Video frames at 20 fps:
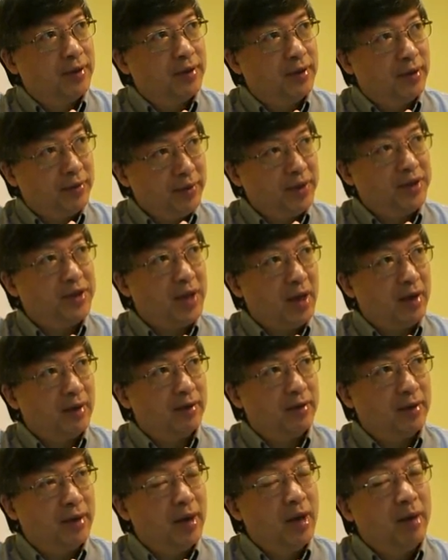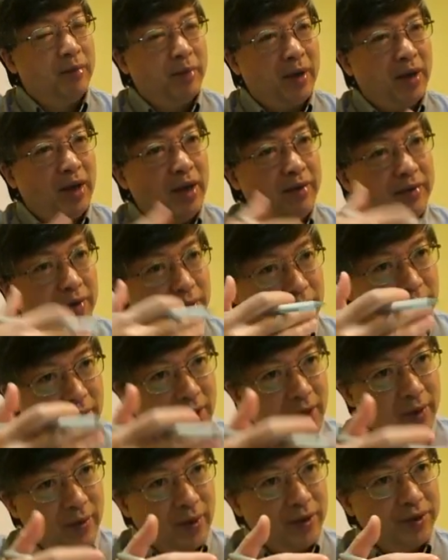the result. But if you
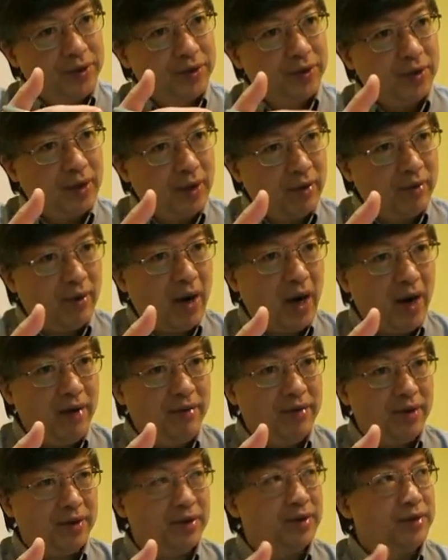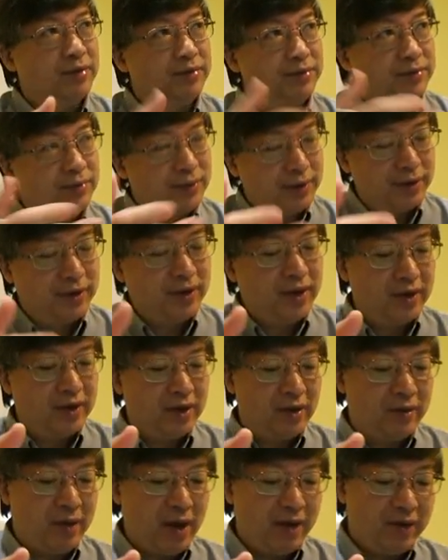really want to derive it, you can
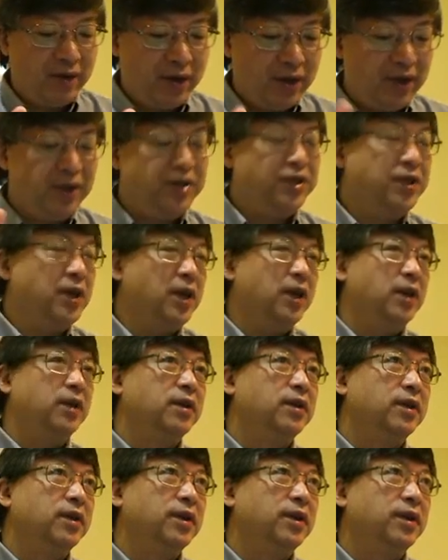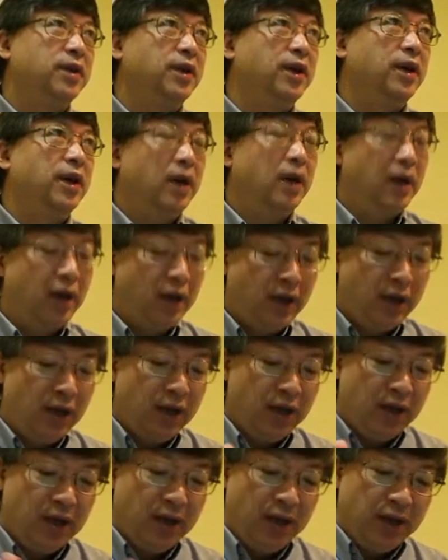derive it easily. Yeah.
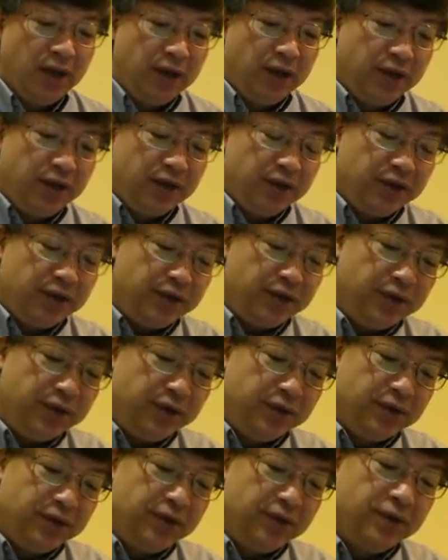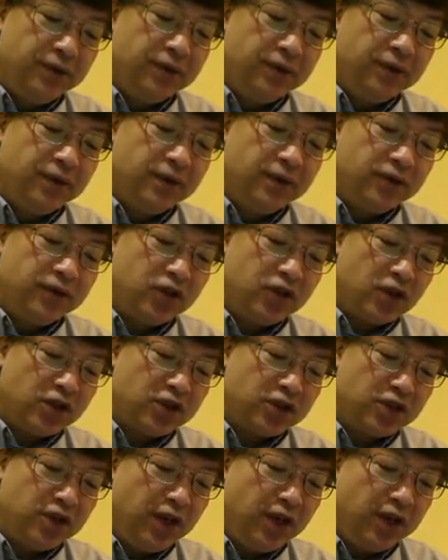You
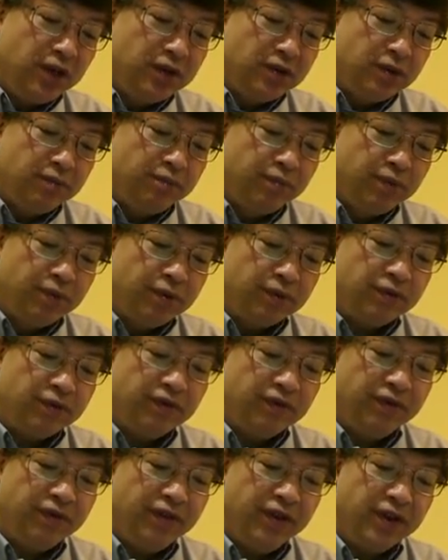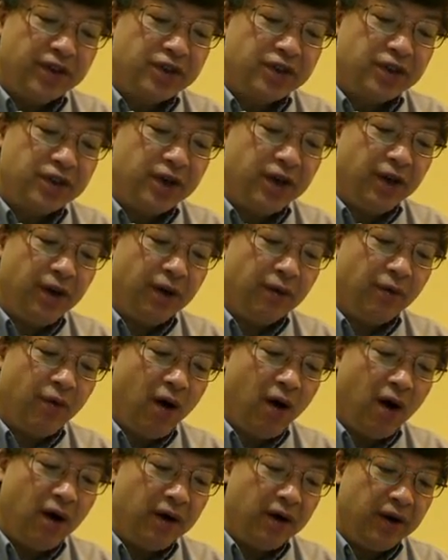just need to prove this
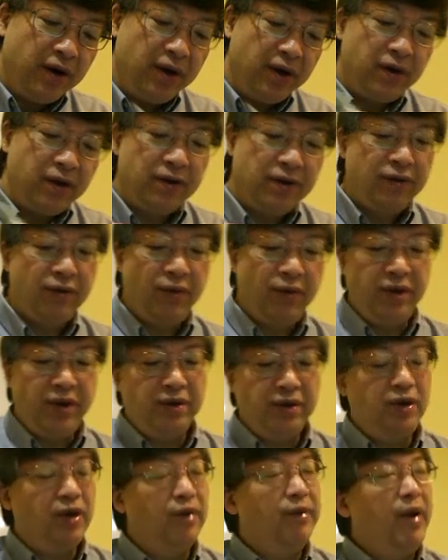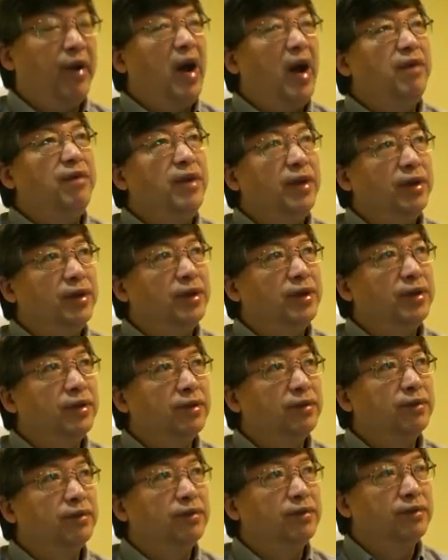inequality when you derive it.
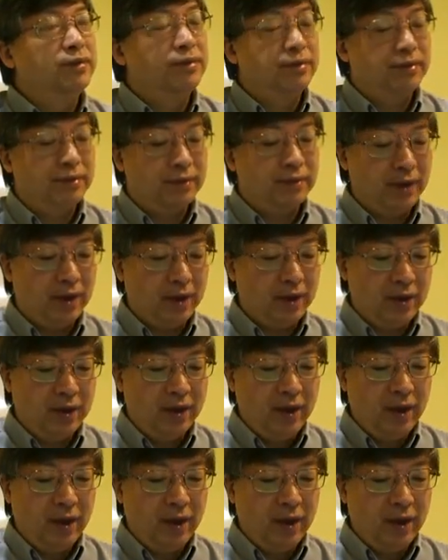Yeah.